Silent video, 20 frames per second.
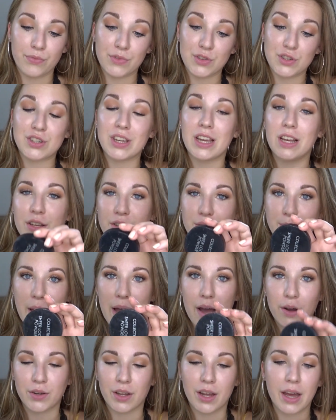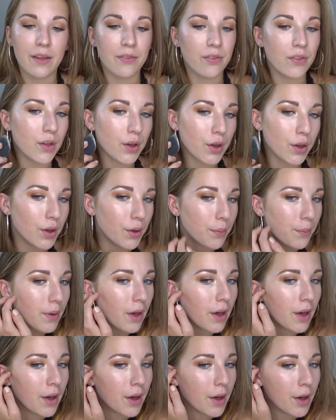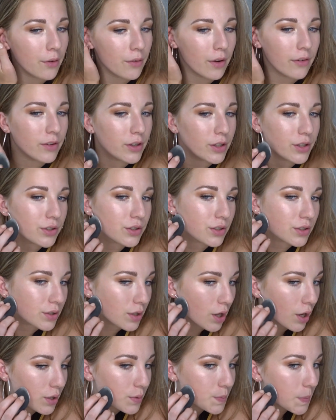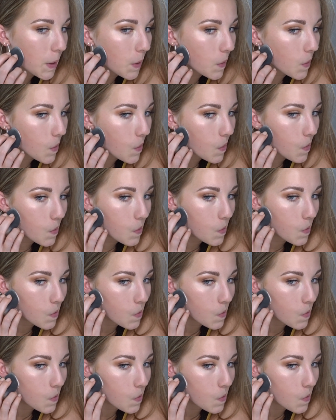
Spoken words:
Sheer Loose powder and the Revolution Ghost powder.